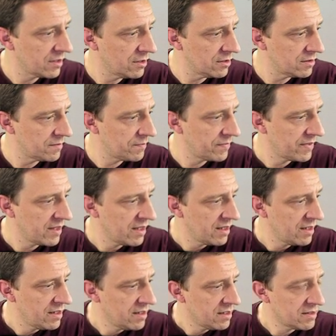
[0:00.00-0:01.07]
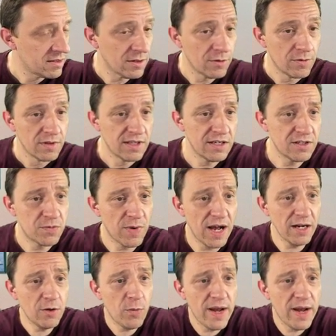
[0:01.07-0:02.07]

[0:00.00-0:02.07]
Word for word: Good. So, there's one